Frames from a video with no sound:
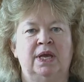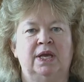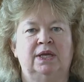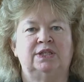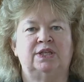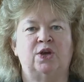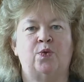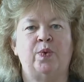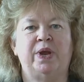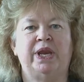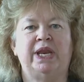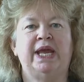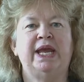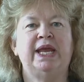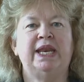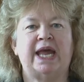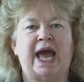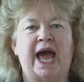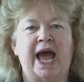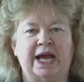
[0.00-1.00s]
So we
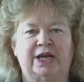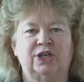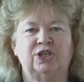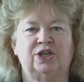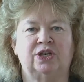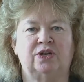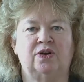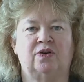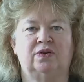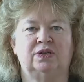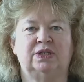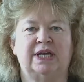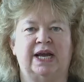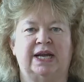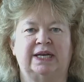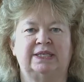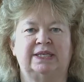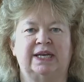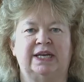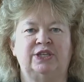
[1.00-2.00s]
need action on
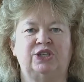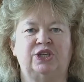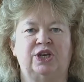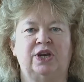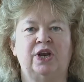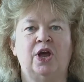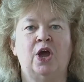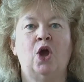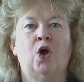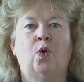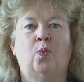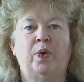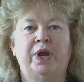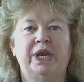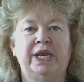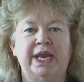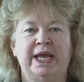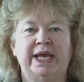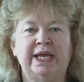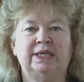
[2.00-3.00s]
taxation.
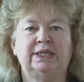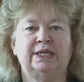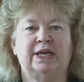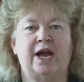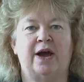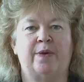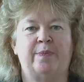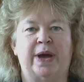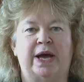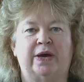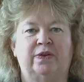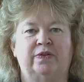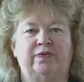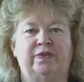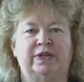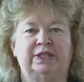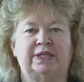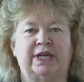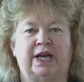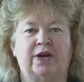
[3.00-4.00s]
We need to come out
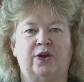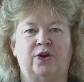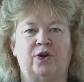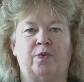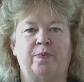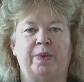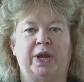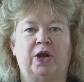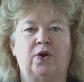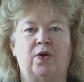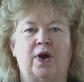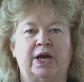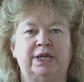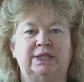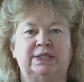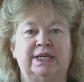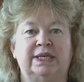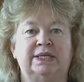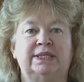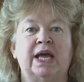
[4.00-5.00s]
of this economic
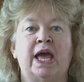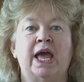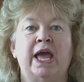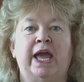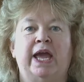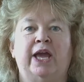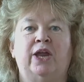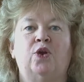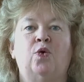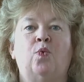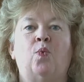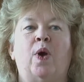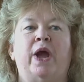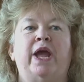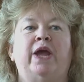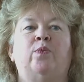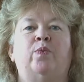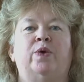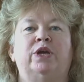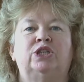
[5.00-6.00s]
crisis in a
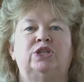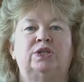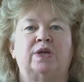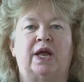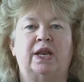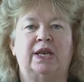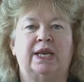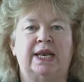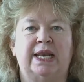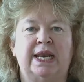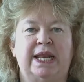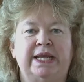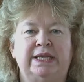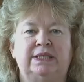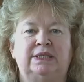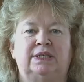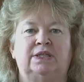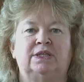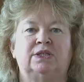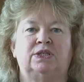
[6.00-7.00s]
way which at
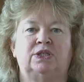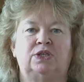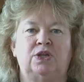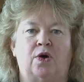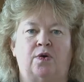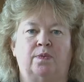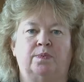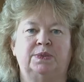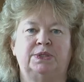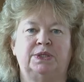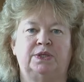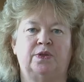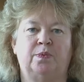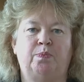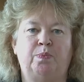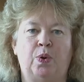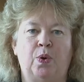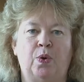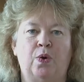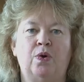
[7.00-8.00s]
least stops the
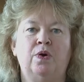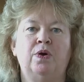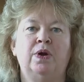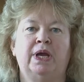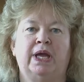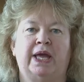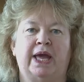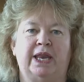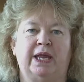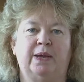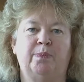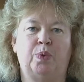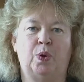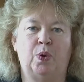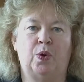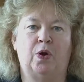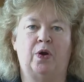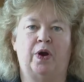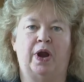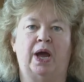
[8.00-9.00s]
poor getting
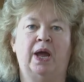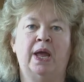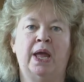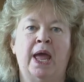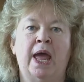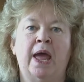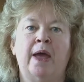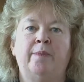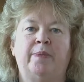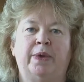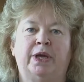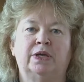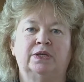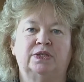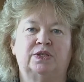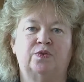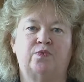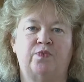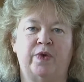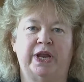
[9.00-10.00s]
poorer
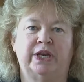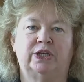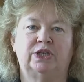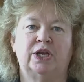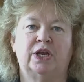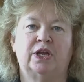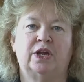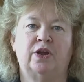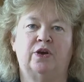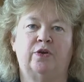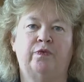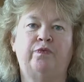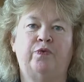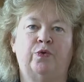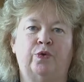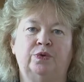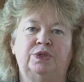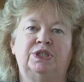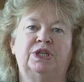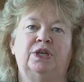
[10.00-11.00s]
because the rich can
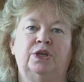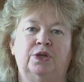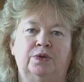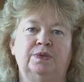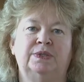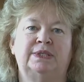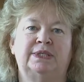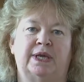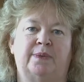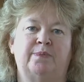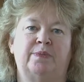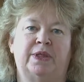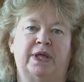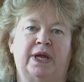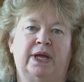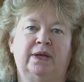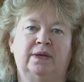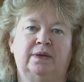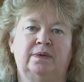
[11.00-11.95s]
afford to lose something.